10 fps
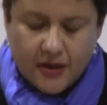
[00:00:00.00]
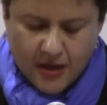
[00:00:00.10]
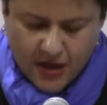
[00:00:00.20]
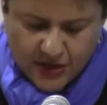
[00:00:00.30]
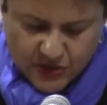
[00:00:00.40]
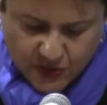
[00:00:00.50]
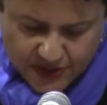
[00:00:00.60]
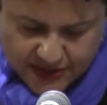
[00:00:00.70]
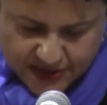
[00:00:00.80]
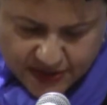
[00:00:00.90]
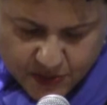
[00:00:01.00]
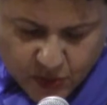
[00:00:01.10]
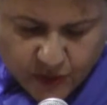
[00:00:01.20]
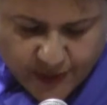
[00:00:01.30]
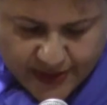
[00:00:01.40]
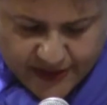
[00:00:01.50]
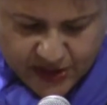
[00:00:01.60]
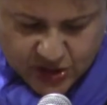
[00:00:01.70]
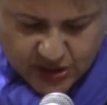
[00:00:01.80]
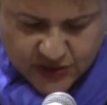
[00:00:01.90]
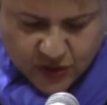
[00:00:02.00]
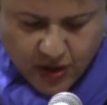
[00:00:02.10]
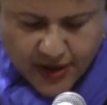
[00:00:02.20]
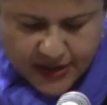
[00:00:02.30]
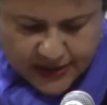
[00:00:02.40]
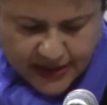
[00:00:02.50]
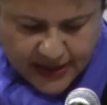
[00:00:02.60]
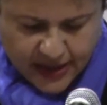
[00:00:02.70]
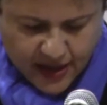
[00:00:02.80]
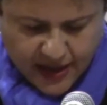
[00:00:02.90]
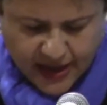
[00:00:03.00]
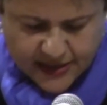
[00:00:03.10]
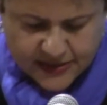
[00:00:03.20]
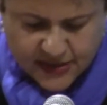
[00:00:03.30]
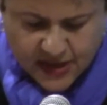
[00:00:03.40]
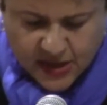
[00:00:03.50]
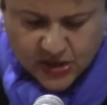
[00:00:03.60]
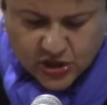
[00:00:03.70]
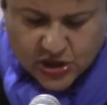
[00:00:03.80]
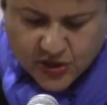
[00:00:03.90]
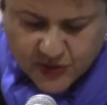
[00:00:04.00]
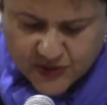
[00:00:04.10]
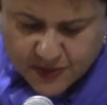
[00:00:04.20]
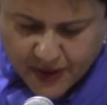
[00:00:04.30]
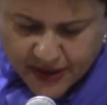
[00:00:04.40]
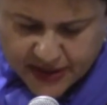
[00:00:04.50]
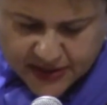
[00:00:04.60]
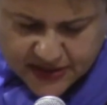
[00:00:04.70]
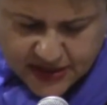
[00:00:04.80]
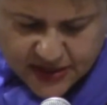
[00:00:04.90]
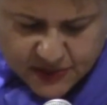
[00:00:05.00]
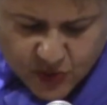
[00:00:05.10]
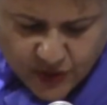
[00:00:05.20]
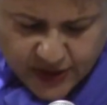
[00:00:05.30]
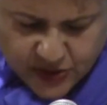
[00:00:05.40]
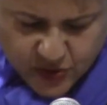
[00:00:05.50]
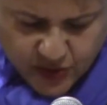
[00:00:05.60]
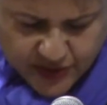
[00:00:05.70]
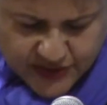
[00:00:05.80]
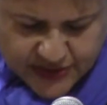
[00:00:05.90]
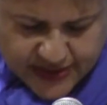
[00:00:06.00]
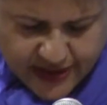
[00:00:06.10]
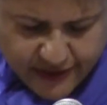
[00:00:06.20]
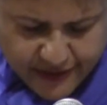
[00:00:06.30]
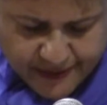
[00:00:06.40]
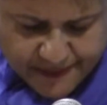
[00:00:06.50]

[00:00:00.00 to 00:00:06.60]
Uh, so this is the movement that she's chronicling uh, as she knows the body is, is moving towards death.